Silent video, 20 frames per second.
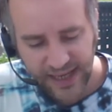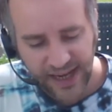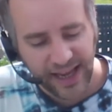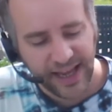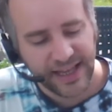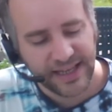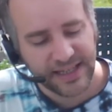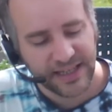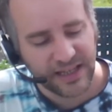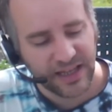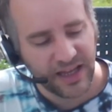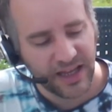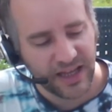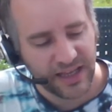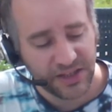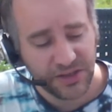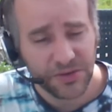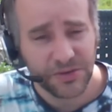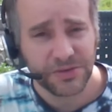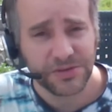And
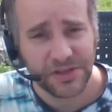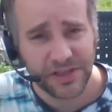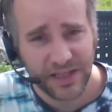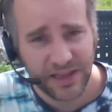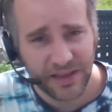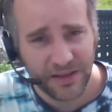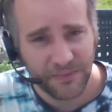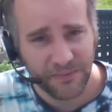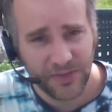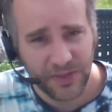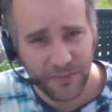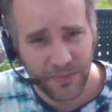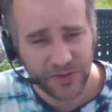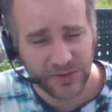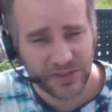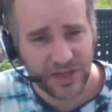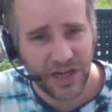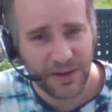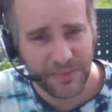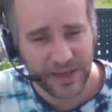usually the
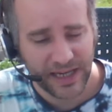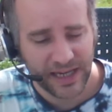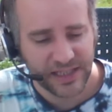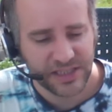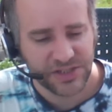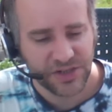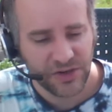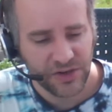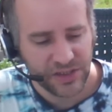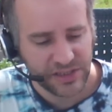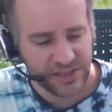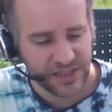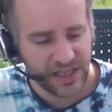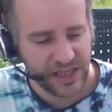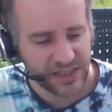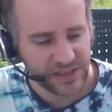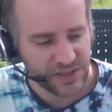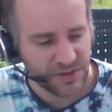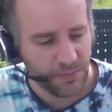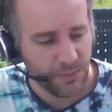most common answer
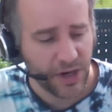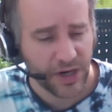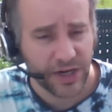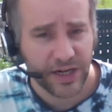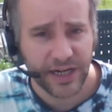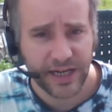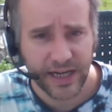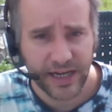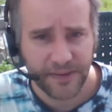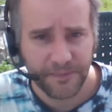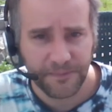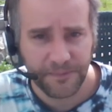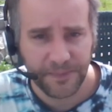is marketing.